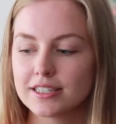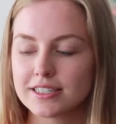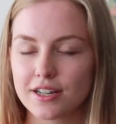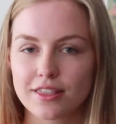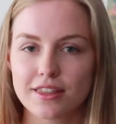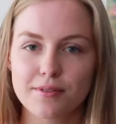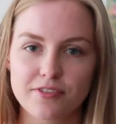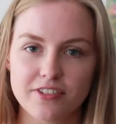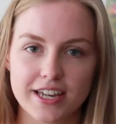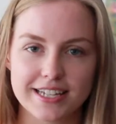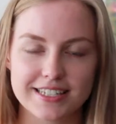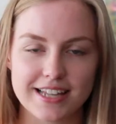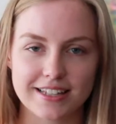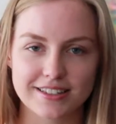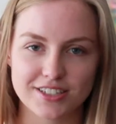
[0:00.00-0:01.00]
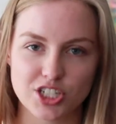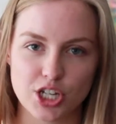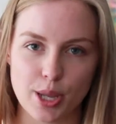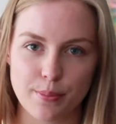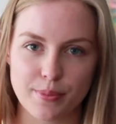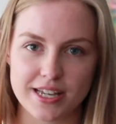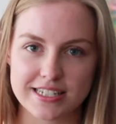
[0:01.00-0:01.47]
The only thing is that the
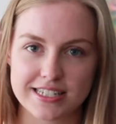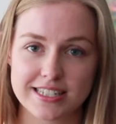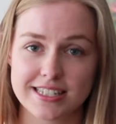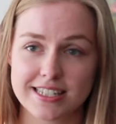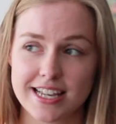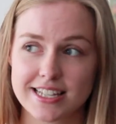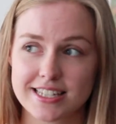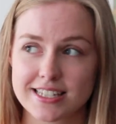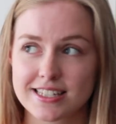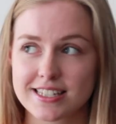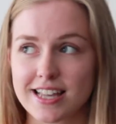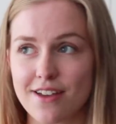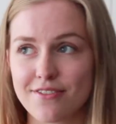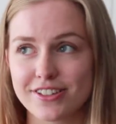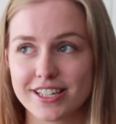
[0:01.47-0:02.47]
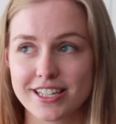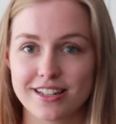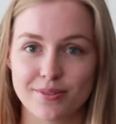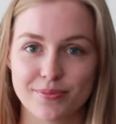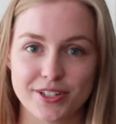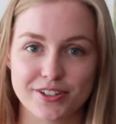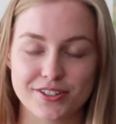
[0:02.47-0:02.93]
gym is 6-7
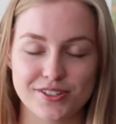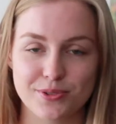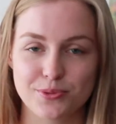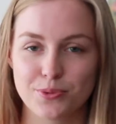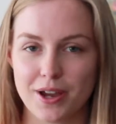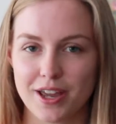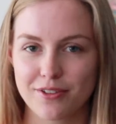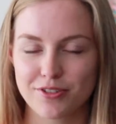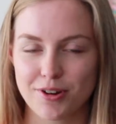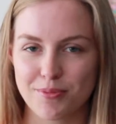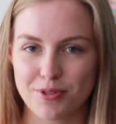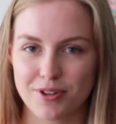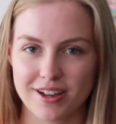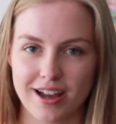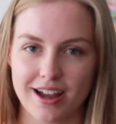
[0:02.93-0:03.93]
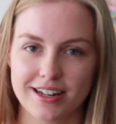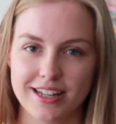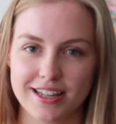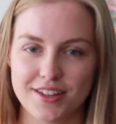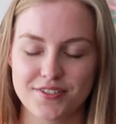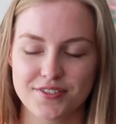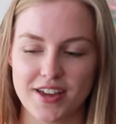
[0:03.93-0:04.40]
kilometers away from where I
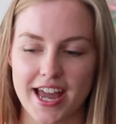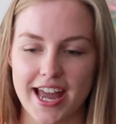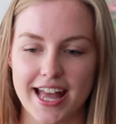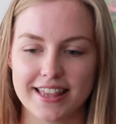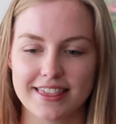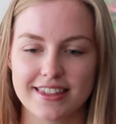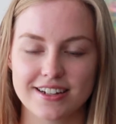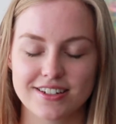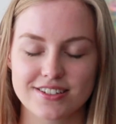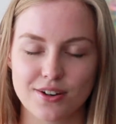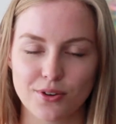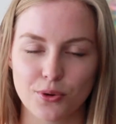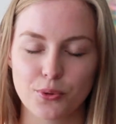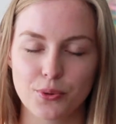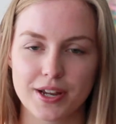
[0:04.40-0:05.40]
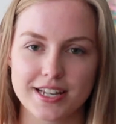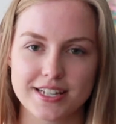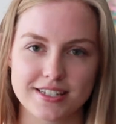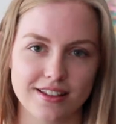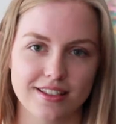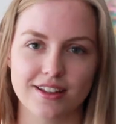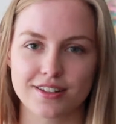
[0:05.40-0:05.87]
live and there's
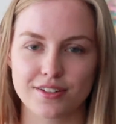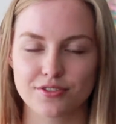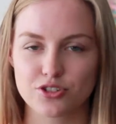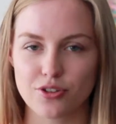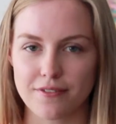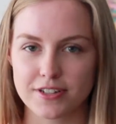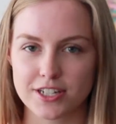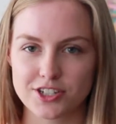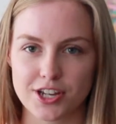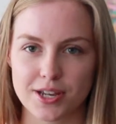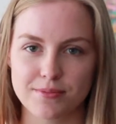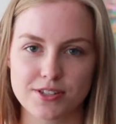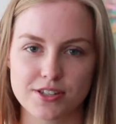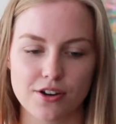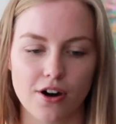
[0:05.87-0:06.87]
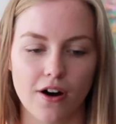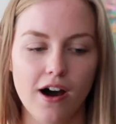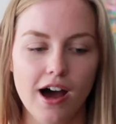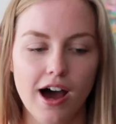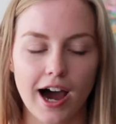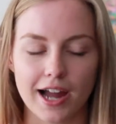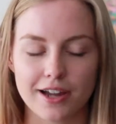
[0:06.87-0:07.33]
always a lot of traffic jam, so
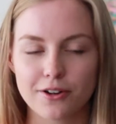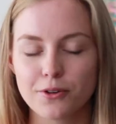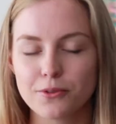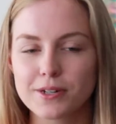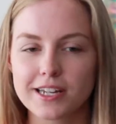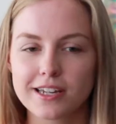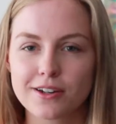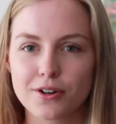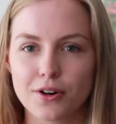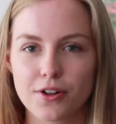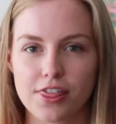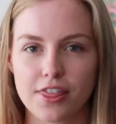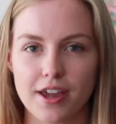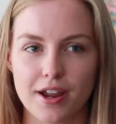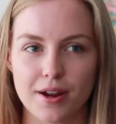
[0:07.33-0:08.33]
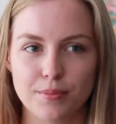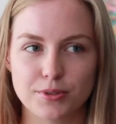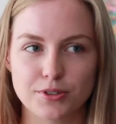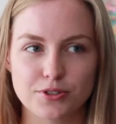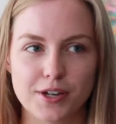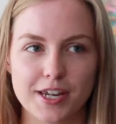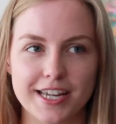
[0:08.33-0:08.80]
I can't really go there
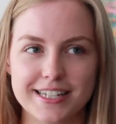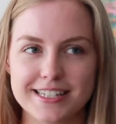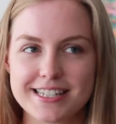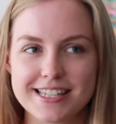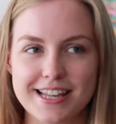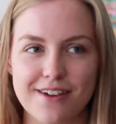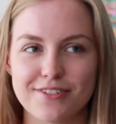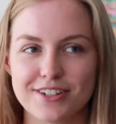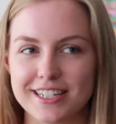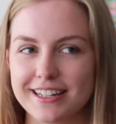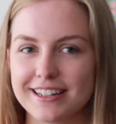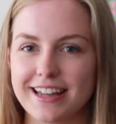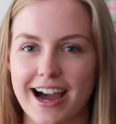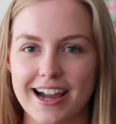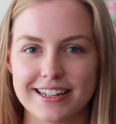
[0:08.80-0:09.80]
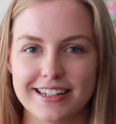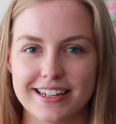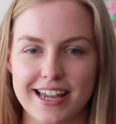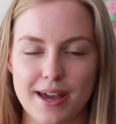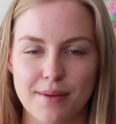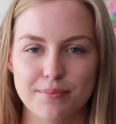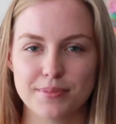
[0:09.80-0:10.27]
between 7 and 9
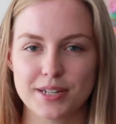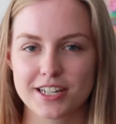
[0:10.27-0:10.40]
a.m.